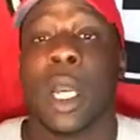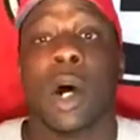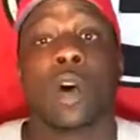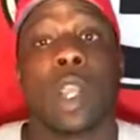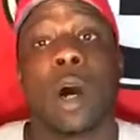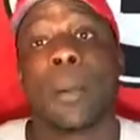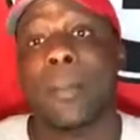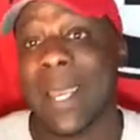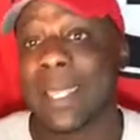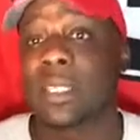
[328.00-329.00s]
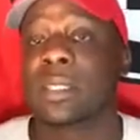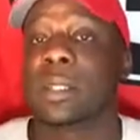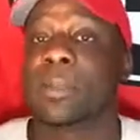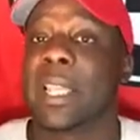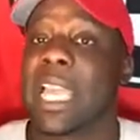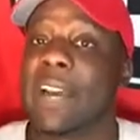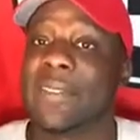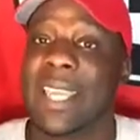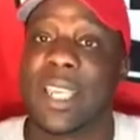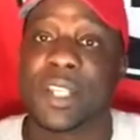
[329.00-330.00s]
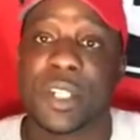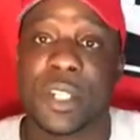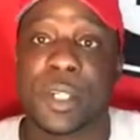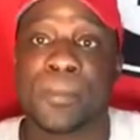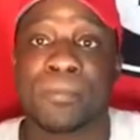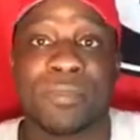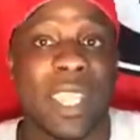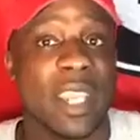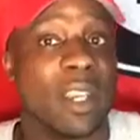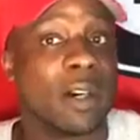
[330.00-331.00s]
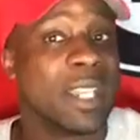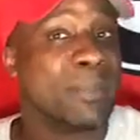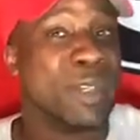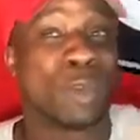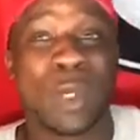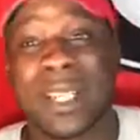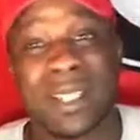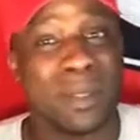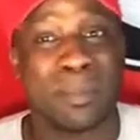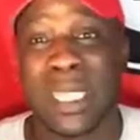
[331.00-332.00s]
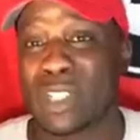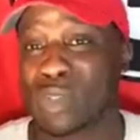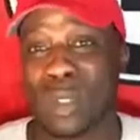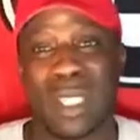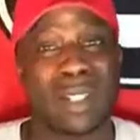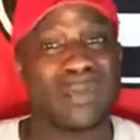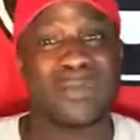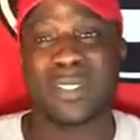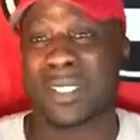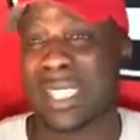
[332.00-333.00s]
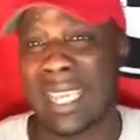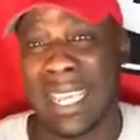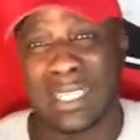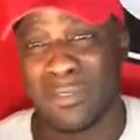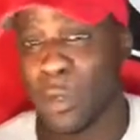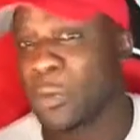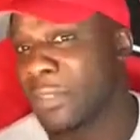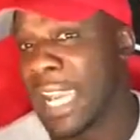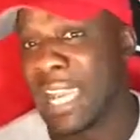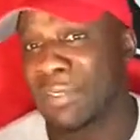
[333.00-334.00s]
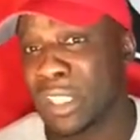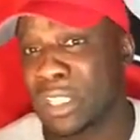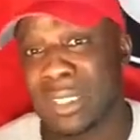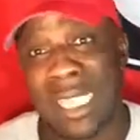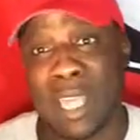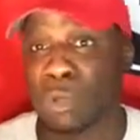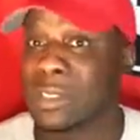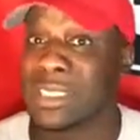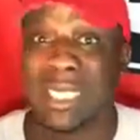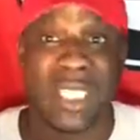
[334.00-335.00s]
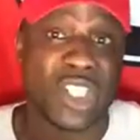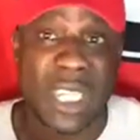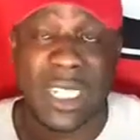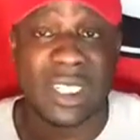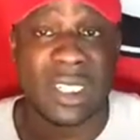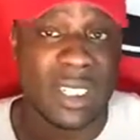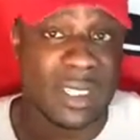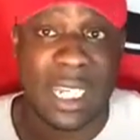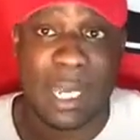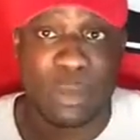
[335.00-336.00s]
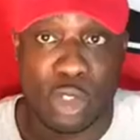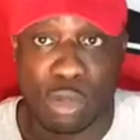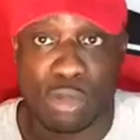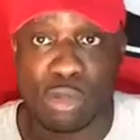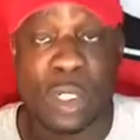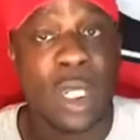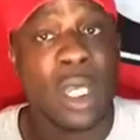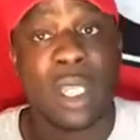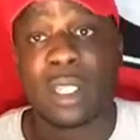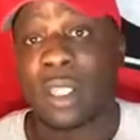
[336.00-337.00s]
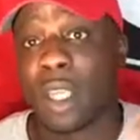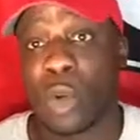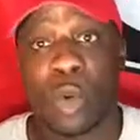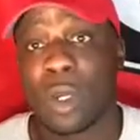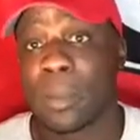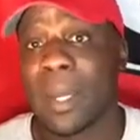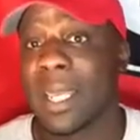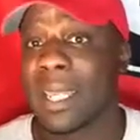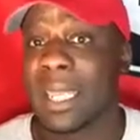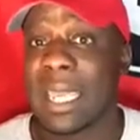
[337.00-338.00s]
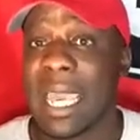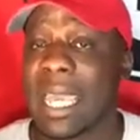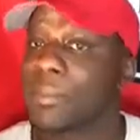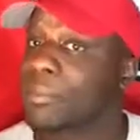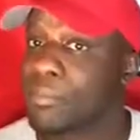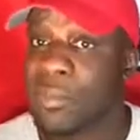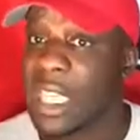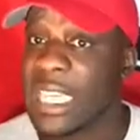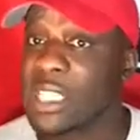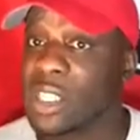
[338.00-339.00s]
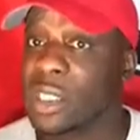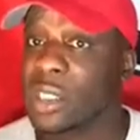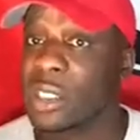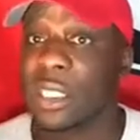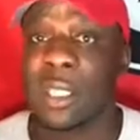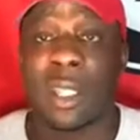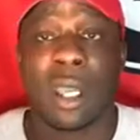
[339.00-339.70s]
Oklahoma made it to the playoff last year, and they've been running the Big 12 for the last 4 or 5 years, and I don't see that changing anytime soon. The quarterback they got, he's good.